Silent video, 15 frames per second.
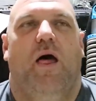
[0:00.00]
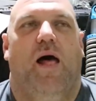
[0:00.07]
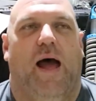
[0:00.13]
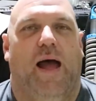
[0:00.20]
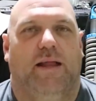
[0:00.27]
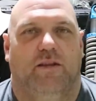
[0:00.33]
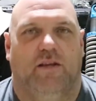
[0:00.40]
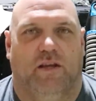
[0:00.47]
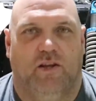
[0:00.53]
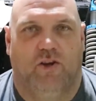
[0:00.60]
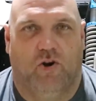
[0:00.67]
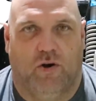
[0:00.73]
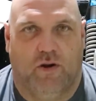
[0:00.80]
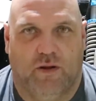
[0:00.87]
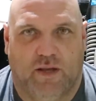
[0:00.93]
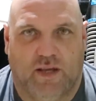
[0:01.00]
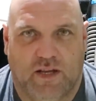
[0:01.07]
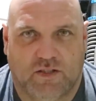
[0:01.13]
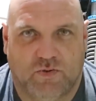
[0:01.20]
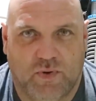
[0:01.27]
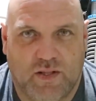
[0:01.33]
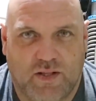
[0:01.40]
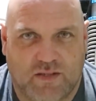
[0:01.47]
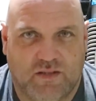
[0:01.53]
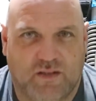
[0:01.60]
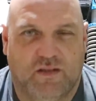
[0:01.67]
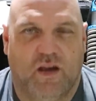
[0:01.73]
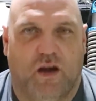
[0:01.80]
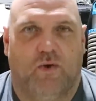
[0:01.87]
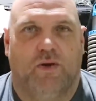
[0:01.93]
And you can kind of guess where this is
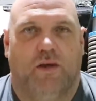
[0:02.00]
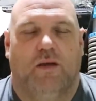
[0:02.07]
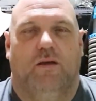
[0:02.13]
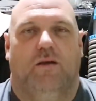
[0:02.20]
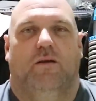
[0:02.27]
going.